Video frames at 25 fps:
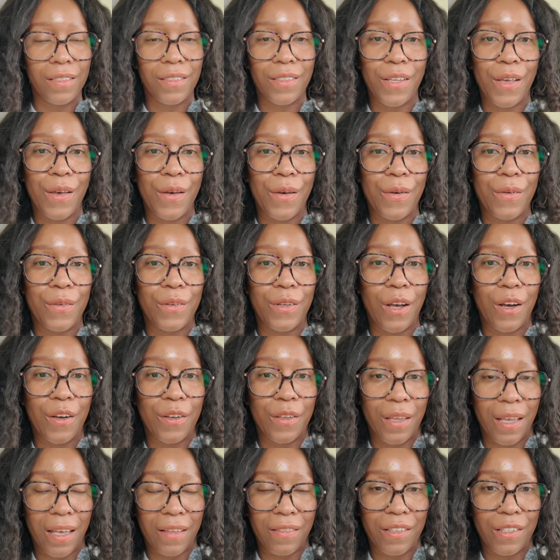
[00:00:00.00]
So all
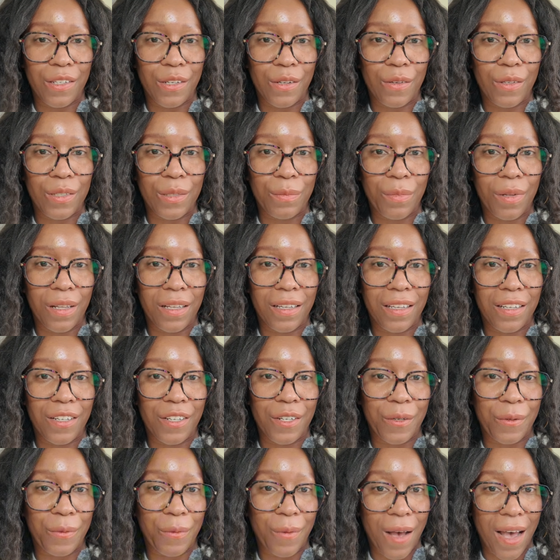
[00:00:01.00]
you have to do is plug in
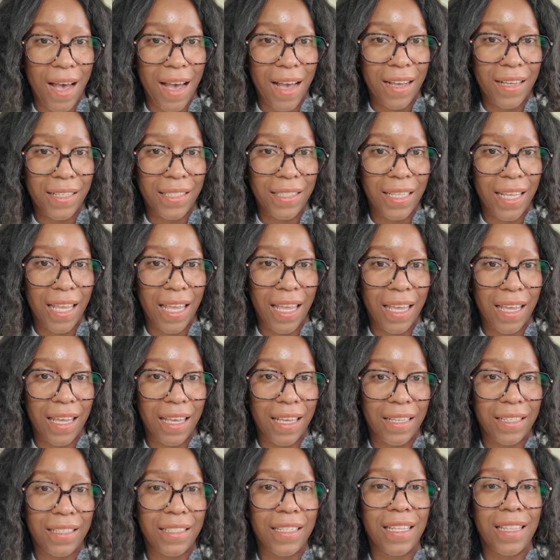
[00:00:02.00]
your wax
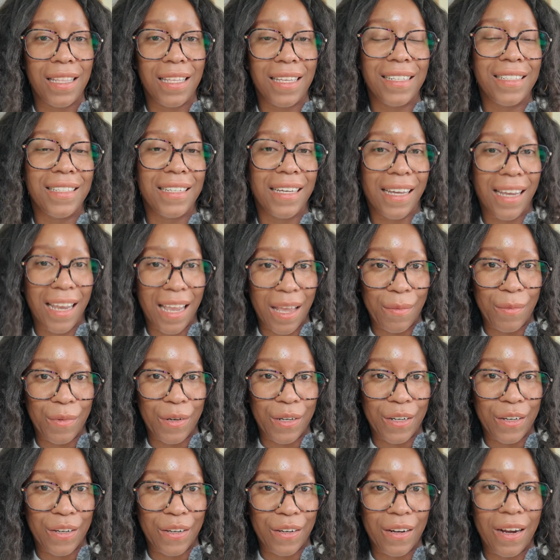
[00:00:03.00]
and the
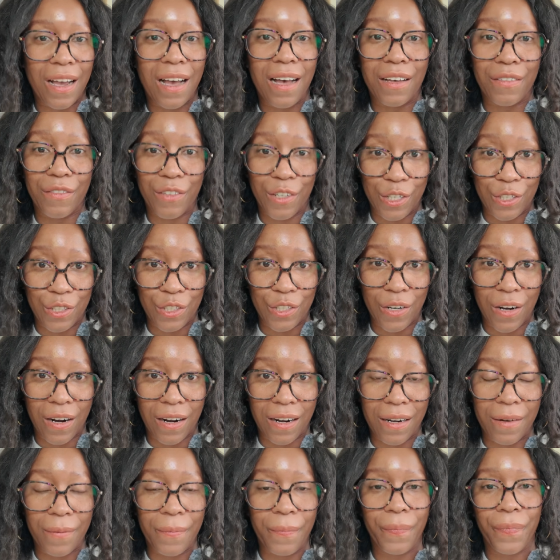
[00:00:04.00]
diameter of your
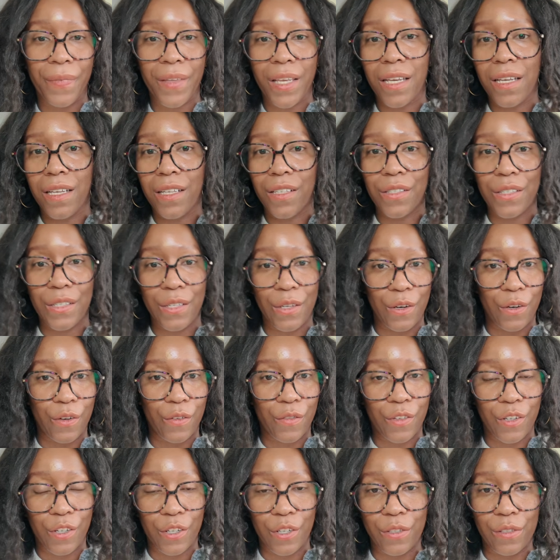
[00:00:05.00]
jar. So
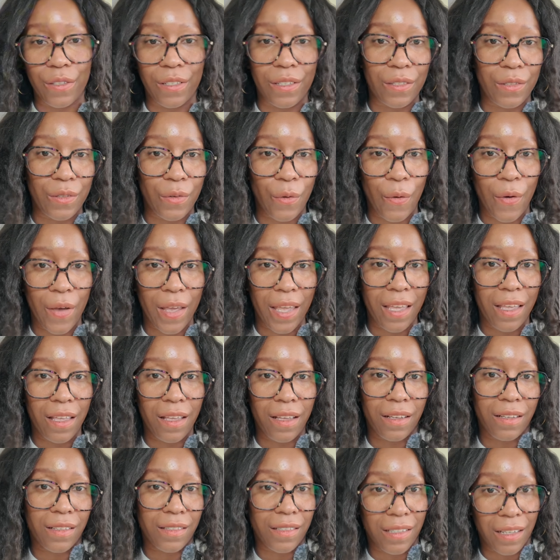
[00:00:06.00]
if you're using soy,
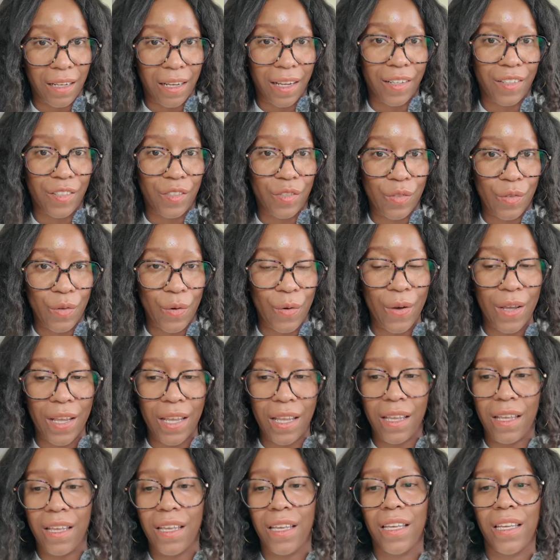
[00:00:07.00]
select
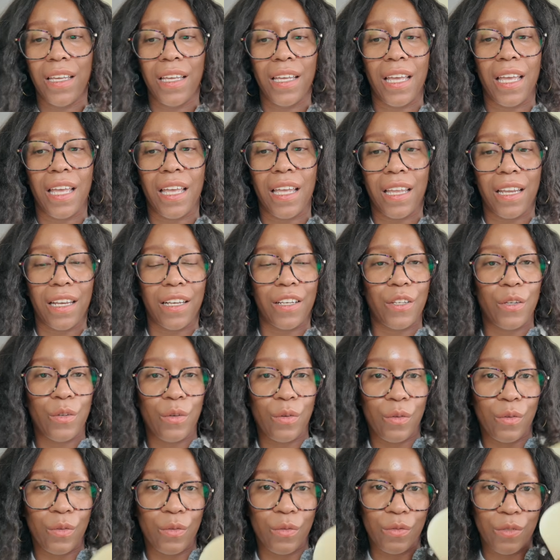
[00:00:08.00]
soy, and
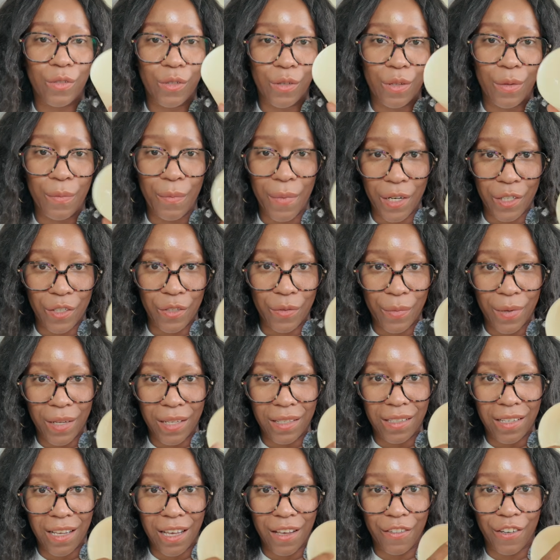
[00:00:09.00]
you do the
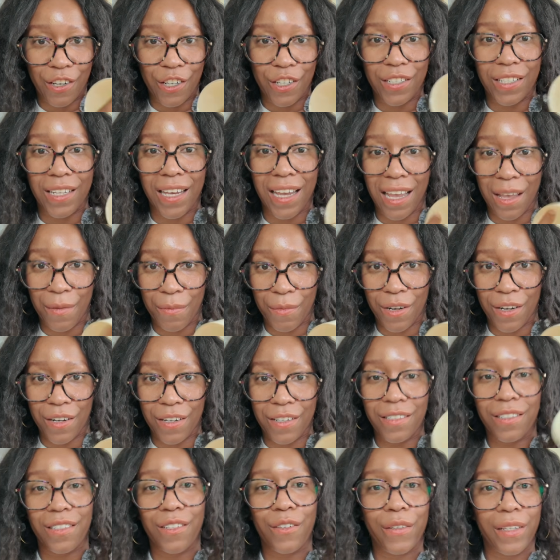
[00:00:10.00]
measurements of your
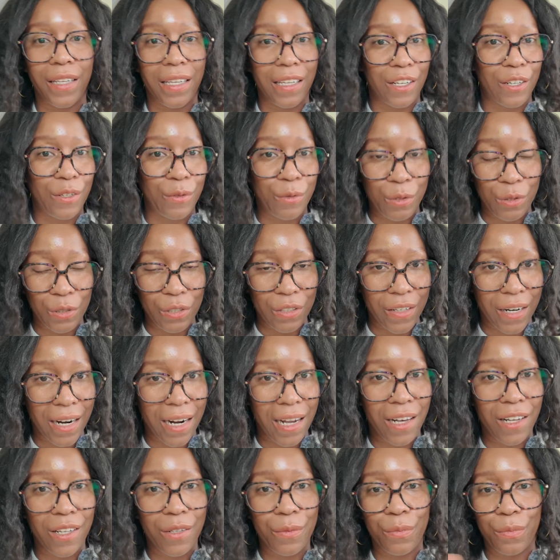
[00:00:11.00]
diameter. So get your ruler
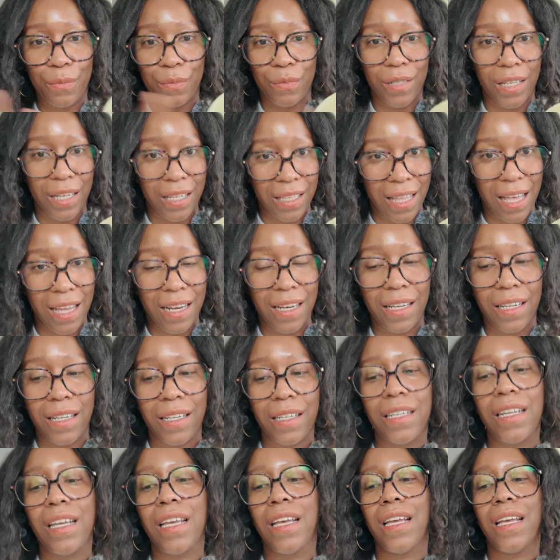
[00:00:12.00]
out, plug that
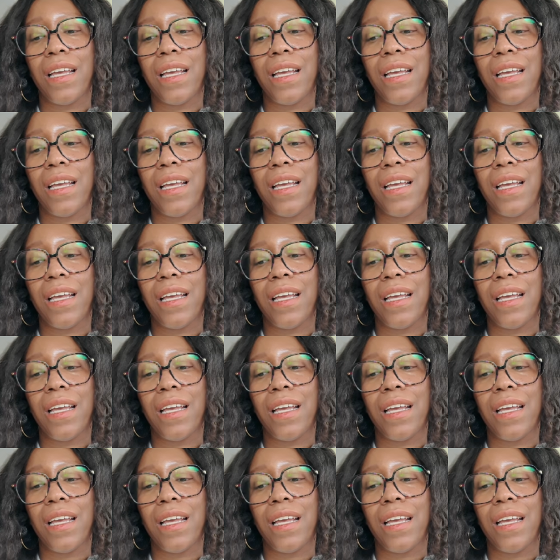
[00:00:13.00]
in,